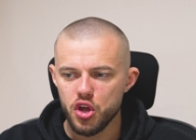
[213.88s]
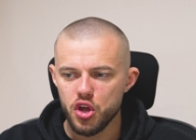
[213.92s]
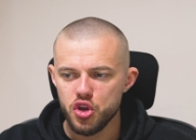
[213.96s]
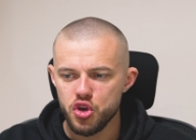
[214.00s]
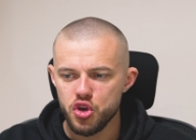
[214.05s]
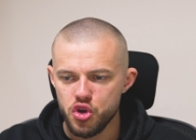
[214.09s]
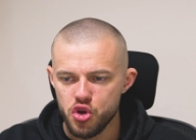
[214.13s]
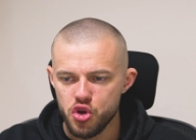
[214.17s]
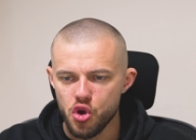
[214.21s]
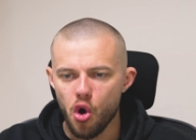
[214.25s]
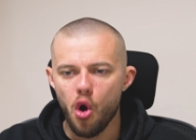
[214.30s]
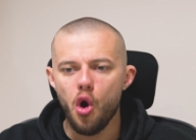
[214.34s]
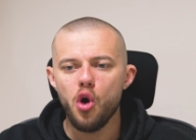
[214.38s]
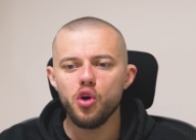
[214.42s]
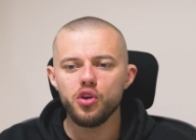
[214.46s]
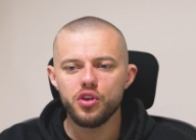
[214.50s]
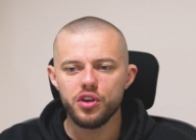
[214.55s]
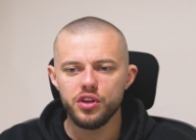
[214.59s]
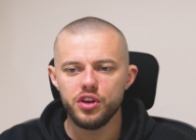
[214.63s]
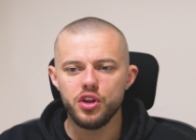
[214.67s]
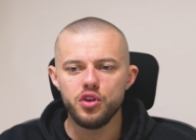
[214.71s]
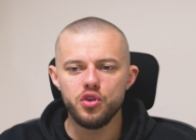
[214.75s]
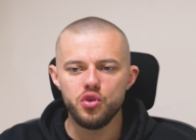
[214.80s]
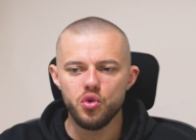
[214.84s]
not
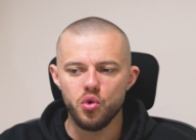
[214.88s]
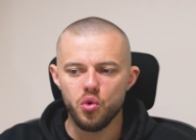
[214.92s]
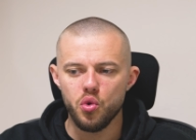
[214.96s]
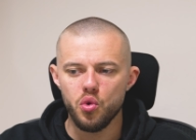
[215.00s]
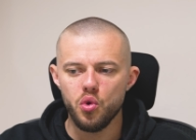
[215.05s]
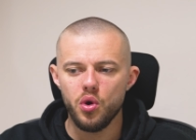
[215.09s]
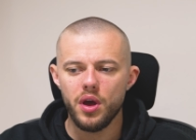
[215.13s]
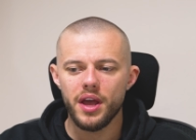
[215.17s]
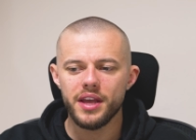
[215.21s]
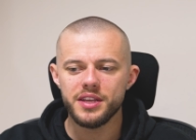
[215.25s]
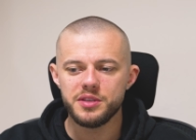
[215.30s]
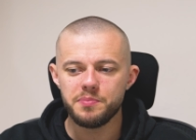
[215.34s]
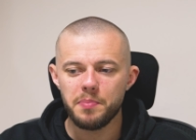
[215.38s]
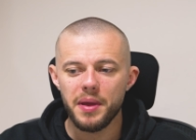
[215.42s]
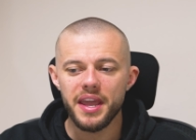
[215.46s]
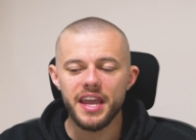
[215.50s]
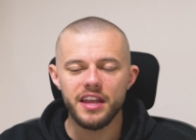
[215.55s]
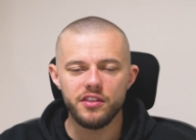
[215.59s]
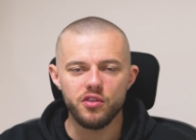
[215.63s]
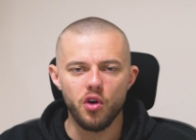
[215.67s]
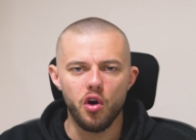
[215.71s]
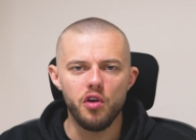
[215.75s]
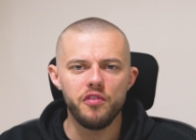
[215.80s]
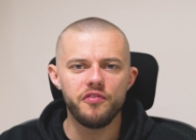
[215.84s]
going to know has
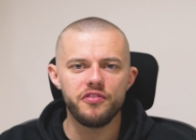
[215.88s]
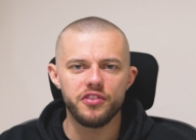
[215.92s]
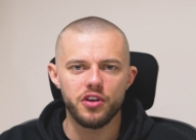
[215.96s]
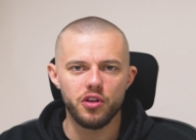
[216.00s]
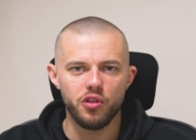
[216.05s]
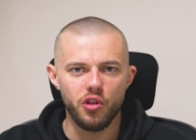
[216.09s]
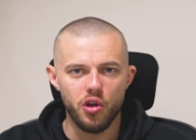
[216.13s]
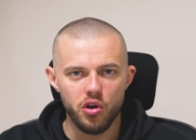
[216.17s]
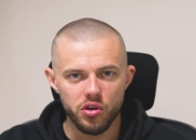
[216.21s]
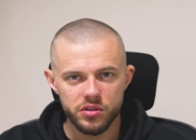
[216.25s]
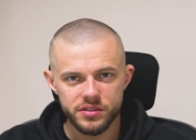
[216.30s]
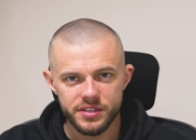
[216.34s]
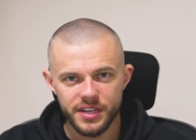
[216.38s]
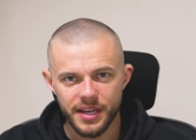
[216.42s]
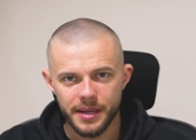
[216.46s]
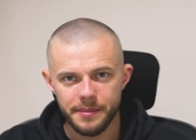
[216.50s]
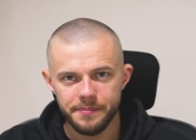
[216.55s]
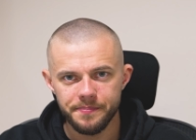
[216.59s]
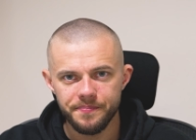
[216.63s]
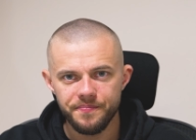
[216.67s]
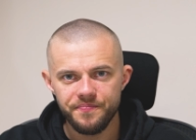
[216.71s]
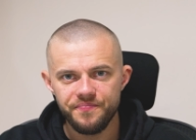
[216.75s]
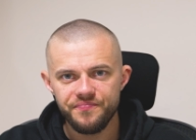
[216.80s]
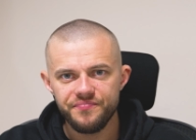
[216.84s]
paid off for a long
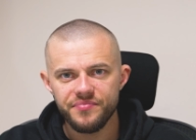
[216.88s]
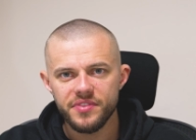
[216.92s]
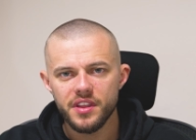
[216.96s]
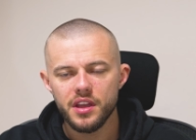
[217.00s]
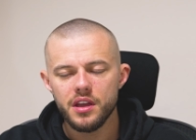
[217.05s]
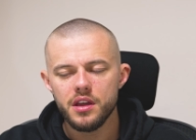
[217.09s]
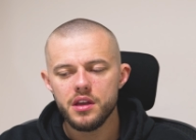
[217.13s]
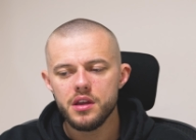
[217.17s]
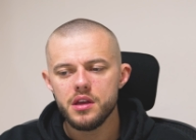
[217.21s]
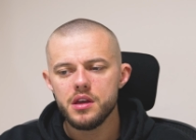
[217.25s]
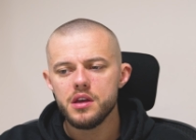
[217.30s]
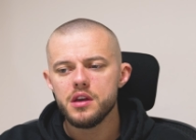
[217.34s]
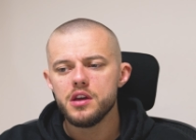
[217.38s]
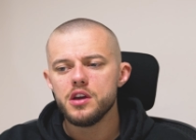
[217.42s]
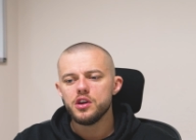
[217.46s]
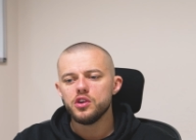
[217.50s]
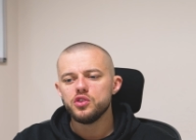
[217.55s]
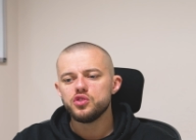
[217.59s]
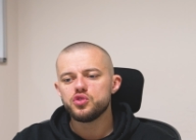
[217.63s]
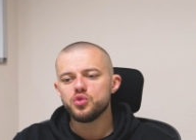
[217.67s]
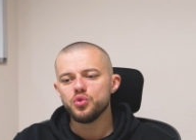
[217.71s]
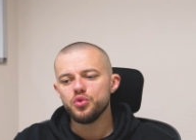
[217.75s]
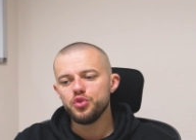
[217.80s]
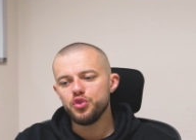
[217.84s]
time.
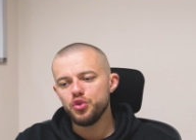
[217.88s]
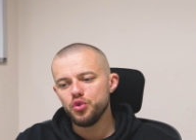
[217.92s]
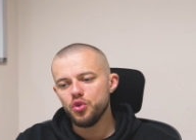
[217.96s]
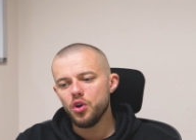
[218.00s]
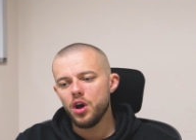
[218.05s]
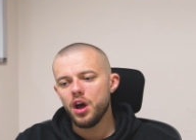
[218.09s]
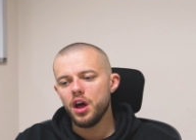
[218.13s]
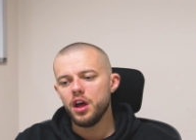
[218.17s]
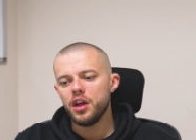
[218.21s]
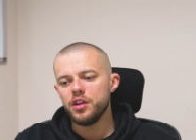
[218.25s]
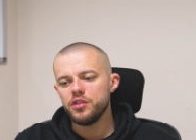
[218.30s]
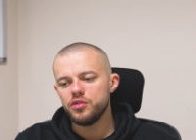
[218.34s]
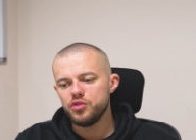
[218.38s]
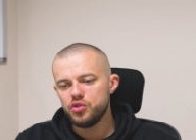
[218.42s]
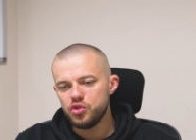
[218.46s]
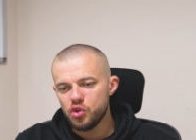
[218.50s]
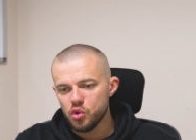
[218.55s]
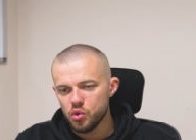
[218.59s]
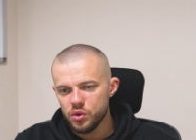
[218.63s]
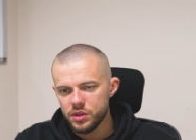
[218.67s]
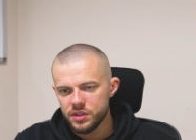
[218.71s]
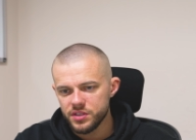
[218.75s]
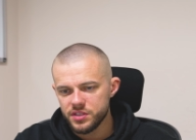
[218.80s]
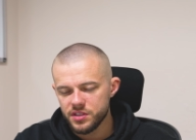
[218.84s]
So you are
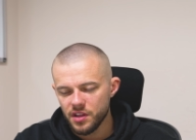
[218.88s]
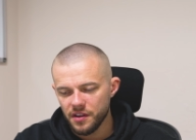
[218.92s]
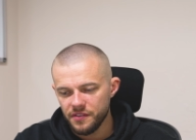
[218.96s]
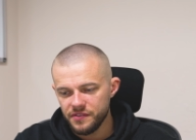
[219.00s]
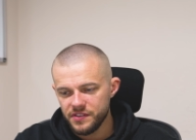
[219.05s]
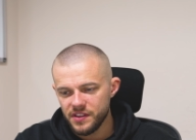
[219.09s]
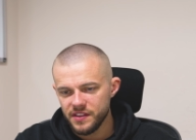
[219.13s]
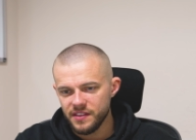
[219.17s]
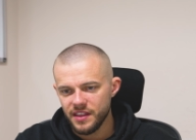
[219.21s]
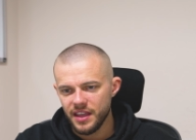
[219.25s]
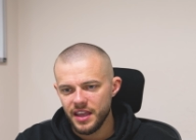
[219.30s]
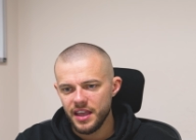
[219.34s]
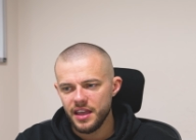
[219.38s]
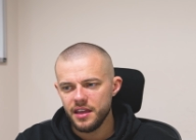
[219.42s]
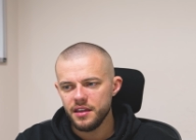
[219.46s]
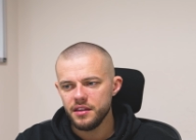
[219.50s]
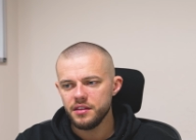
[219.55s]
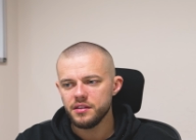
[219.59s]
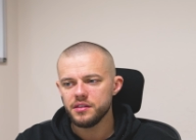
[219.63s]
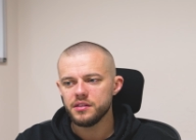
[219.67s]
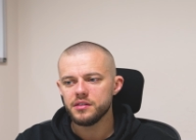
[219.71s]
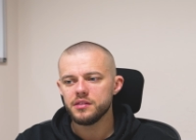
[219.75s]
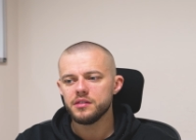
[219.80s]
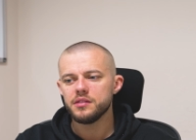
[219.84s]
doing stuff today,
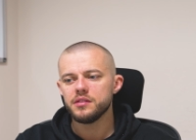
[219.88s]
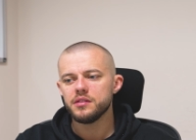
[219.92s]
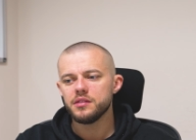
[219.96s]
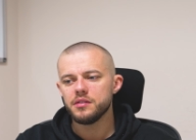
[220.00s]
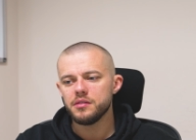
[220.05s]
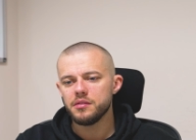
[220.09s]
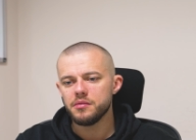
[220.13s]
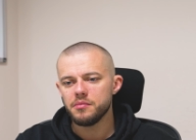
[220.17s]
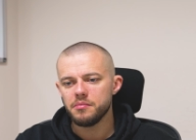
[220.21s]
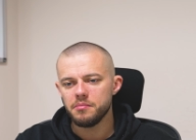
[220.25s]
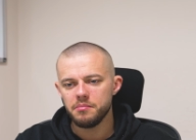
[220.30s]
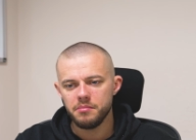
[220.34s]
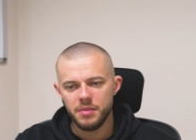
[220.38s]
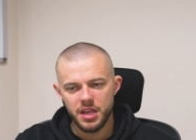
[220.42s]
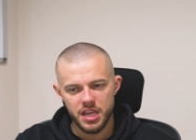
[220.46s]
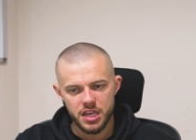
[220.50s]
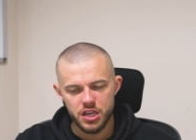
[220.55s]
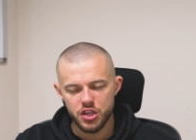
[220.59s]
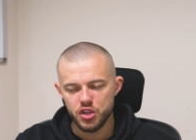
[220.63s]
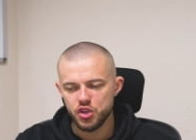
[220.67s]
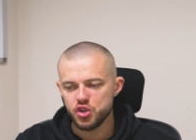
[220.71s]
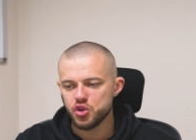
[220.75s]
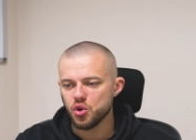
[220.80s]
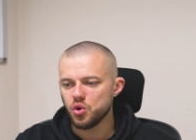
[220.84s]

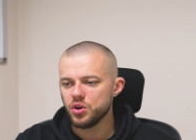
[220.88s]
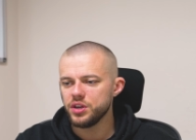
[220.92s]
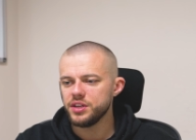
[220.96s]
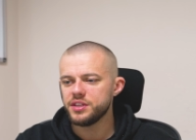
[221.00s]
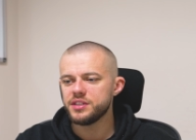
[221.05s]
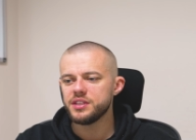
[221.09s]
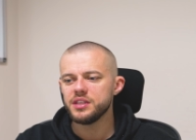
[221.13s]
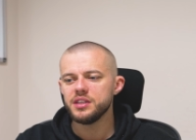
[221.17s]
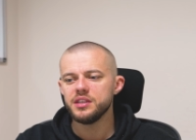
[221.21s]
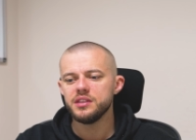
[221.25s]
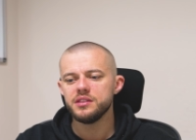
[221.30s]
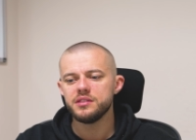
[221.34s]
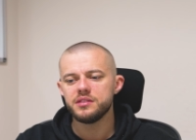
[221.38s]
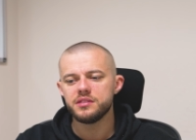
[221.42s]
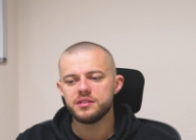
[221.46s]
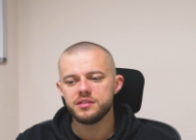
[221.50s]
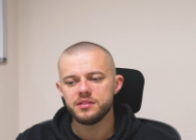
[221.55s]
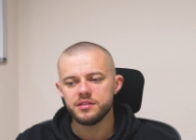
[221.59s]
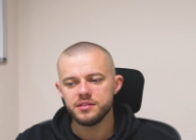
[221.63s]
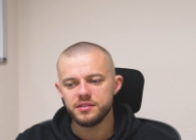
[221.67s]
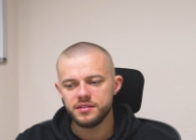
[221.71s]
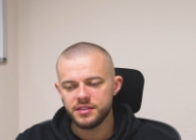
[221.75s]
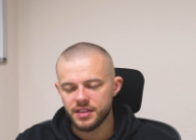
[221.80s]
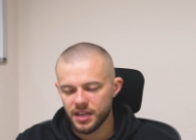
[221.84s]
making
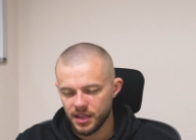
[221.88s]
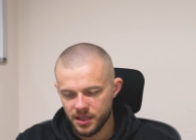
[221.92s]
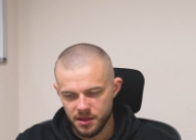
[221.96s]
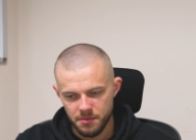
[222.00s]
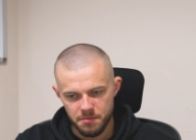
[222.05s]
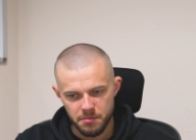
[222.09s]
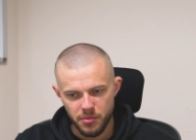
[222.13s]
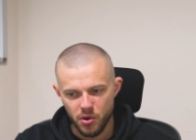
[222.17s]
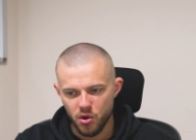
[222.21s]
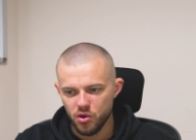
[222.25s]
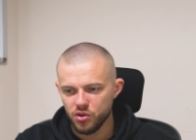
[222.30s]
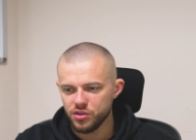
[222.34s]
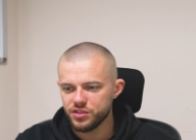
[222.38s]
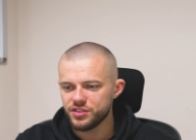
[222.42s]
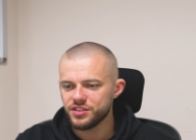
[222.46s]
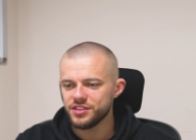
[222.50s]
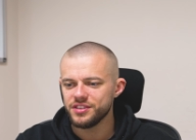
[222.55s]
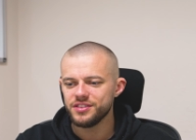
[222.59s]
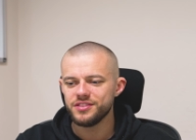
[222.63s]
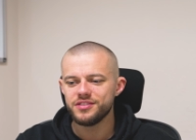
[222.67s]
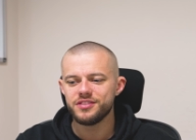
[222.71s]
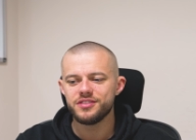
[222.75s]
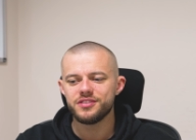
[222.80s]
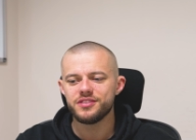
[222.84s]
choices, ticking
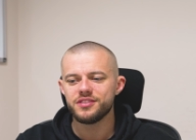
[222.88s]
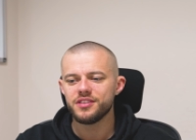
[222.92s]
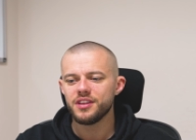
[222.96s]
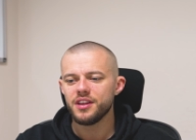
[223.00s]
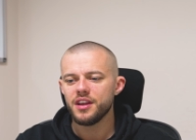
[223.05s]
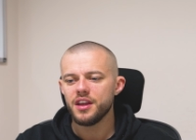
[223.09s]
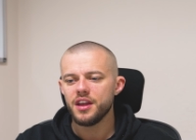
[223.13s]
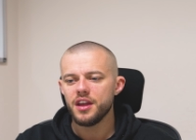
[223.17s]
boxes,